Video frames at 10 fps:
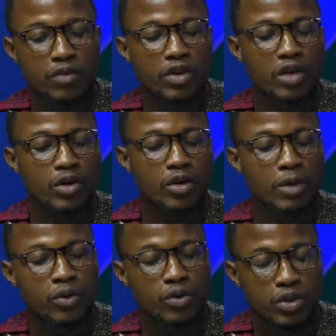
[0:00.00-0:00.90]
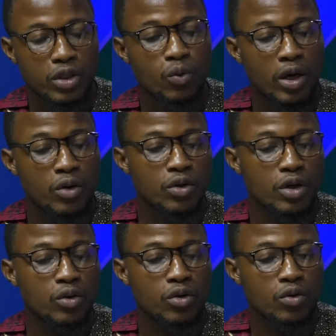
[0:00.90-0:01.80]
They've never come out to say we are
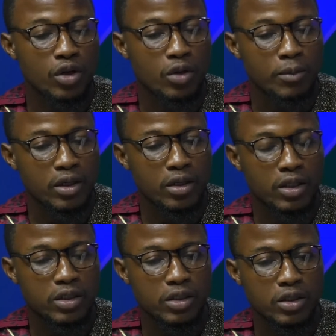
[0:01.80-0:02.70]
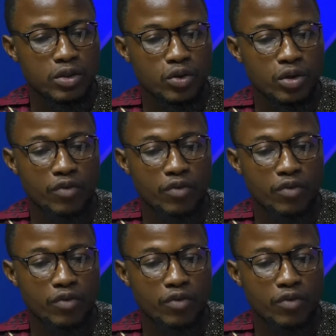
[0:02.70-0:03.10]
okay or not okay about the constitution.